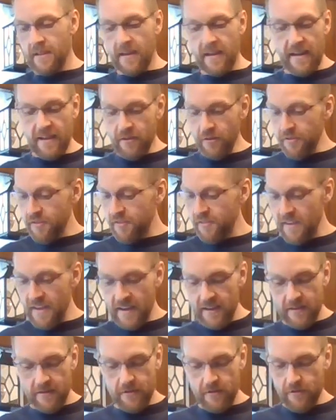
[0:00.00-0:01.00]
It'll
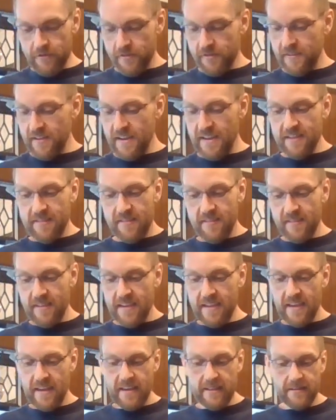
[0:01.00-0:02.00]
stick. You'll see it
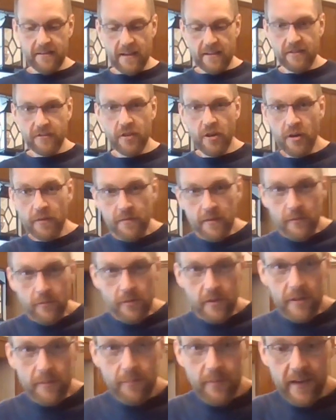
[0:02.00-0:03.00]
sticking. I don't know if it's
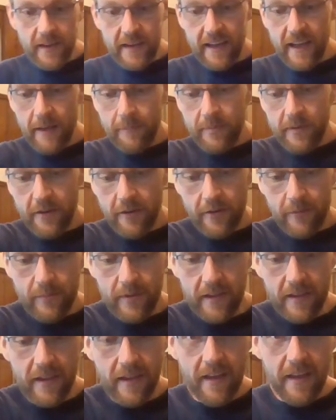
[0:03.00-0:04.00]
really picking up here, but